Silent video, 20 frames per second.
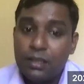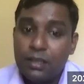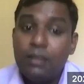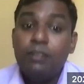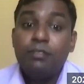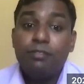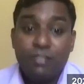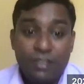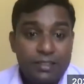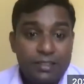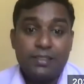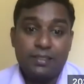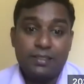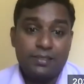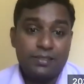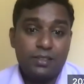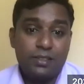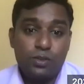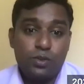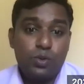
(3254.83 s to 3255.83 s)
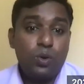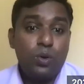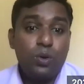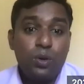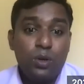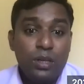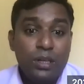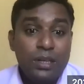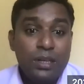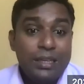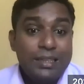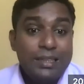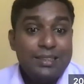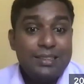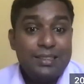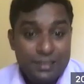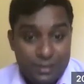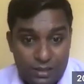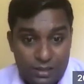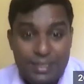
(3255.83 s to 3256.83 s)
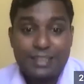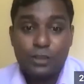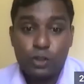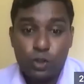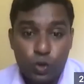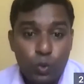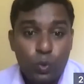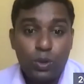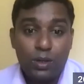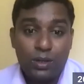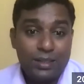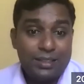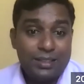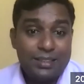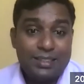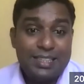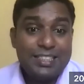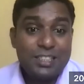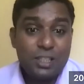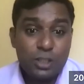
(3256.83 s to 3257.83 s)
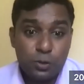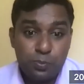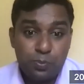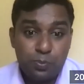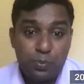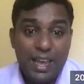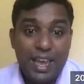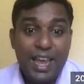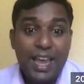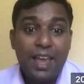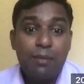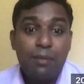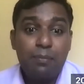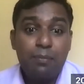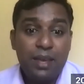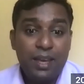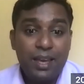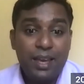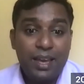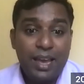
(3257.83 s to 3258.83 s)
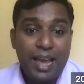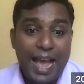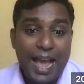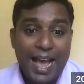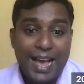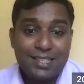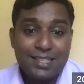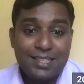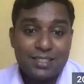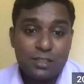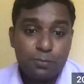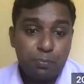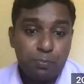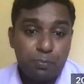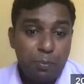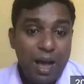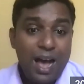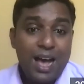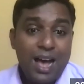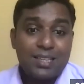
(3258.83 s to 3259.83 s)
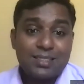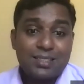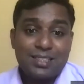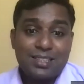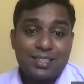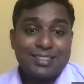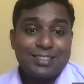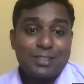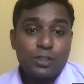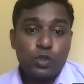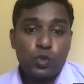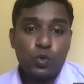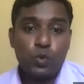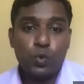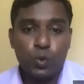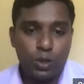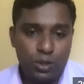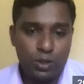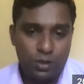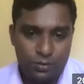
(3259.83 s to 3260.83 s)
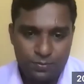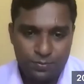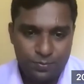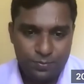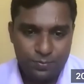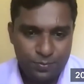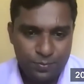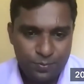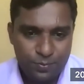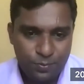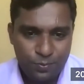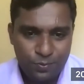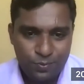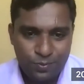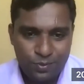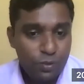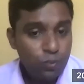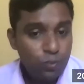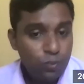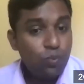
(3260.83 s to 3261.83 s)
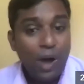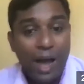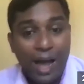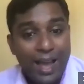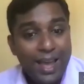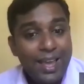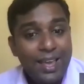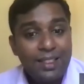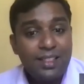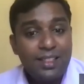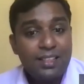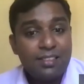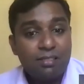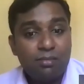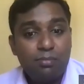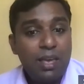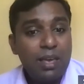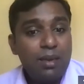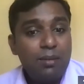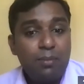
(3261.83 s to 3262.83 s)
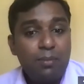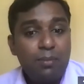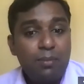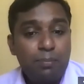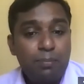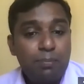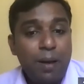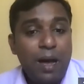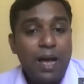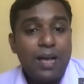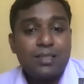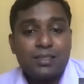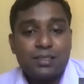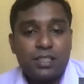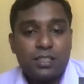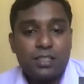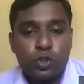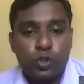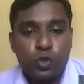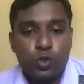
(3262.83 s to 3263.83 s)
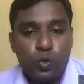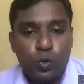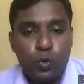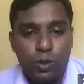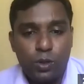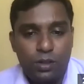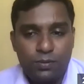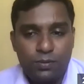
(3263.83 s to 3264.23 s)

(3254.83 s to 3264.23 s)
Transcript: Feces. So, stool. yes, stool. This baby has passed the stool. Why this baby passed the stool?